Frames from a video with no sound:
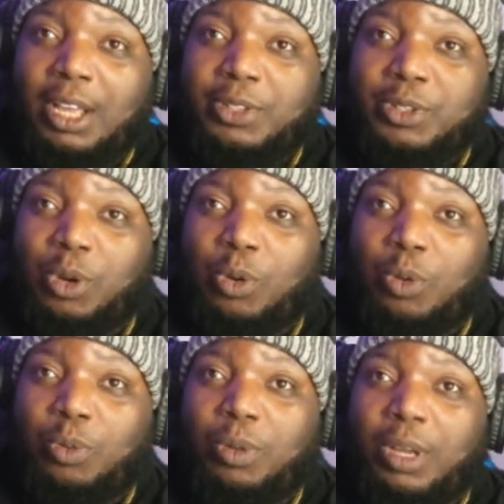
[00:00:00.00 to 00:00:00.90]

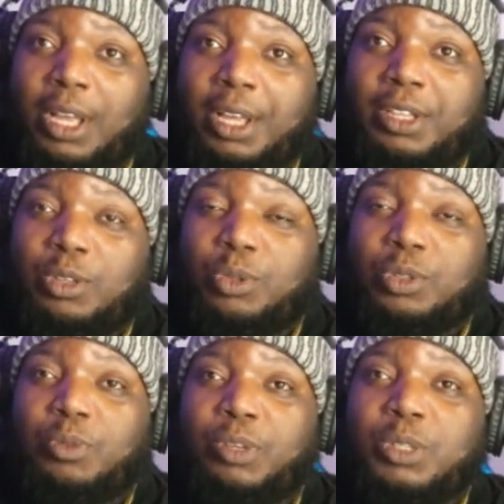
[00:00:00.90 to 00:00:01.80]
So
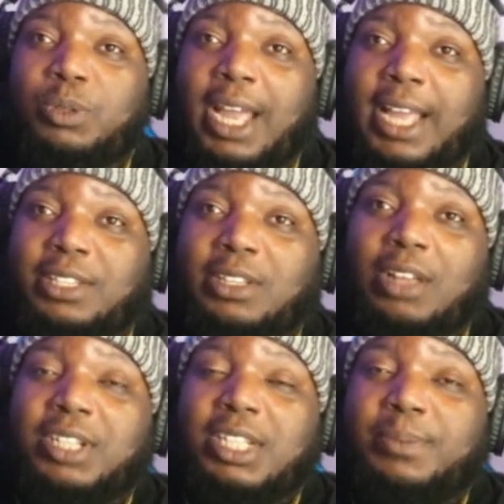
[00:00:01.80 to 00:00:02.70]
when you last
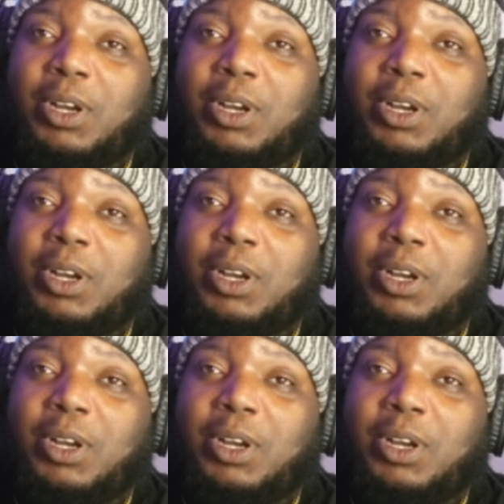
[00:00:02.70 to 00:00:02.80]
saw J.J.